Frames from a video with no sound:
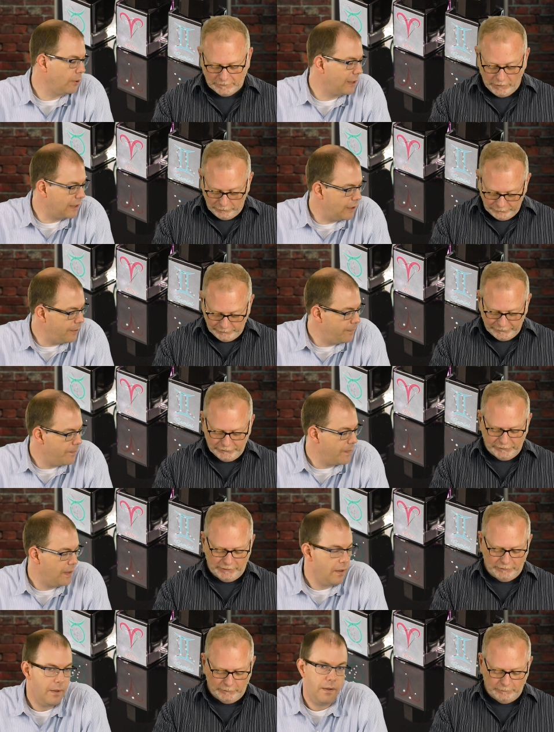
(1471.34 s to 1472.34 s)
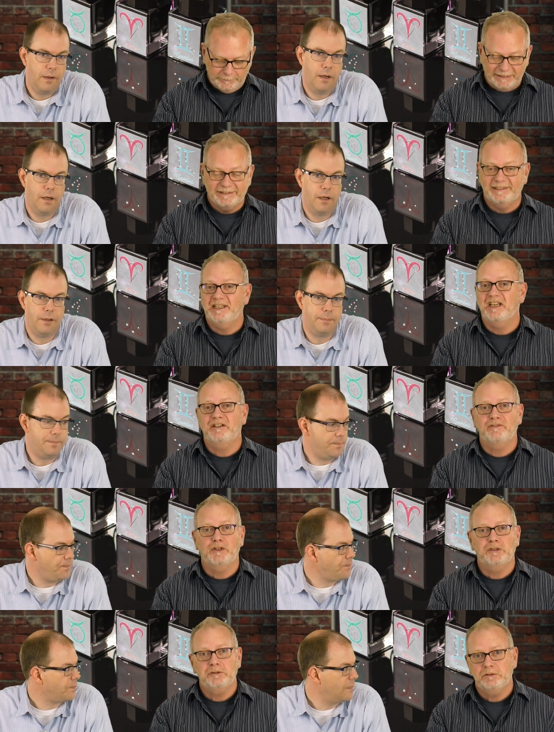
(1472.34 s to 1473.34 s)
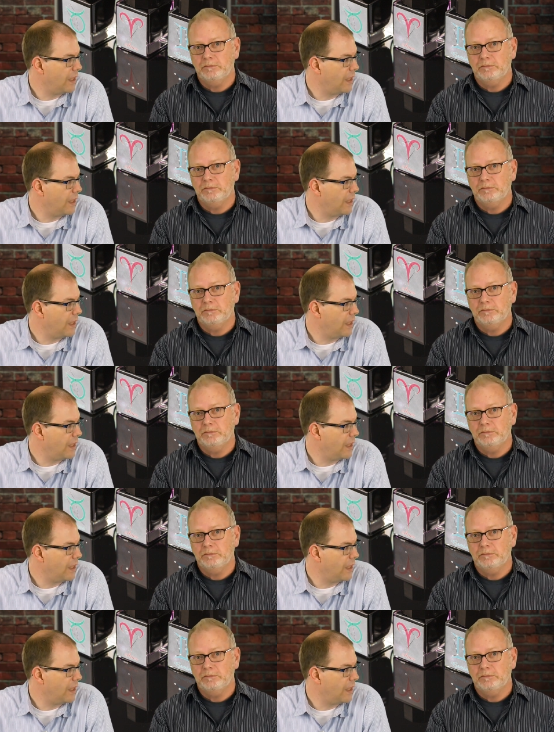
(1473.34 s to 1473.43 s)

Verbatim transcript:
Speaker 1: Also in Chicago because they got it first. They